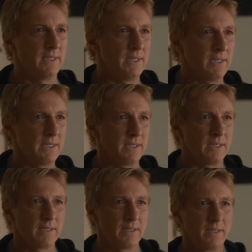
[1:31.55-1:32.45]

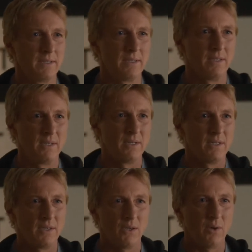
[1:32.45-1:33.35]
Um, can't
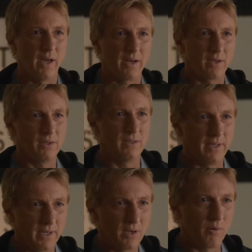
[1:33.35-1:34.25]
wait for season
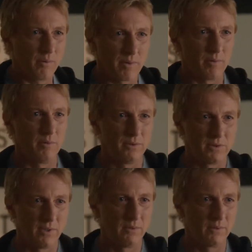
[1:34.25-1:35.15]
five. I can't
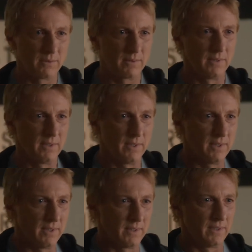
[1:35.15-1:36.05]
wait to
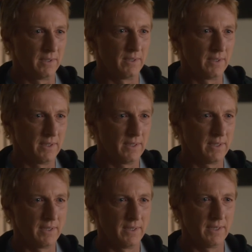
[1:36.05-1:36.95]
see
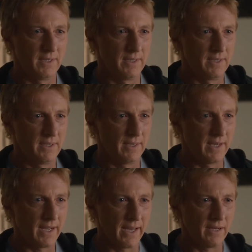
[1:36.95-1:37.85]
season six and
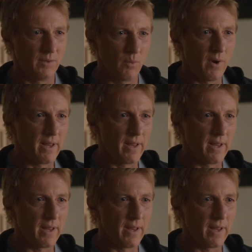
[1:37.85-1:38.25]
beyond.